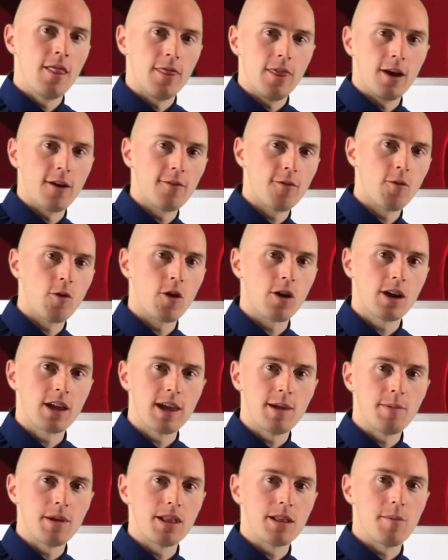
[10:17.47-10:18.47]
therefore
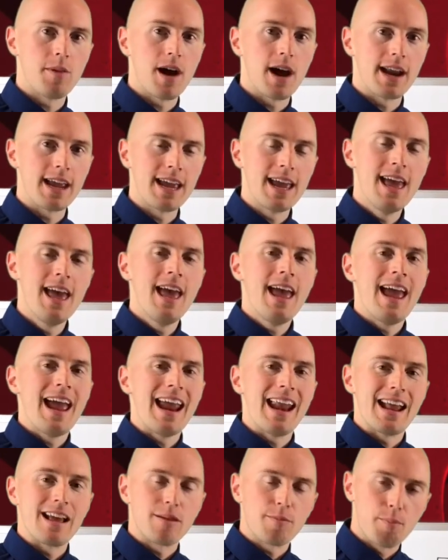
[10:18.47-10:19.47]
keeping the body
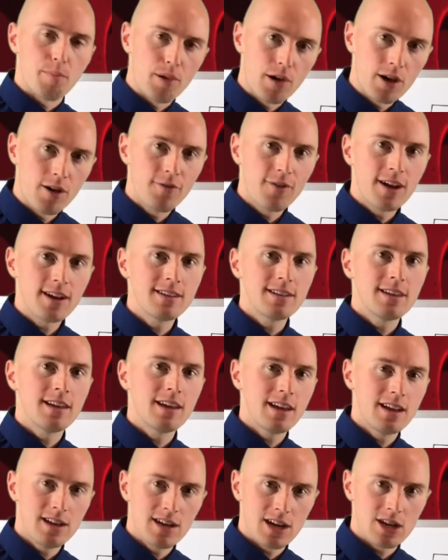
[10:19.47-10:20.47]
in as perfect
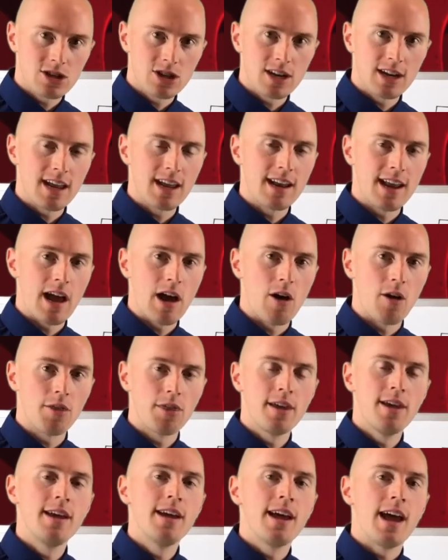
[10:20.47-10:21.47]
condition and health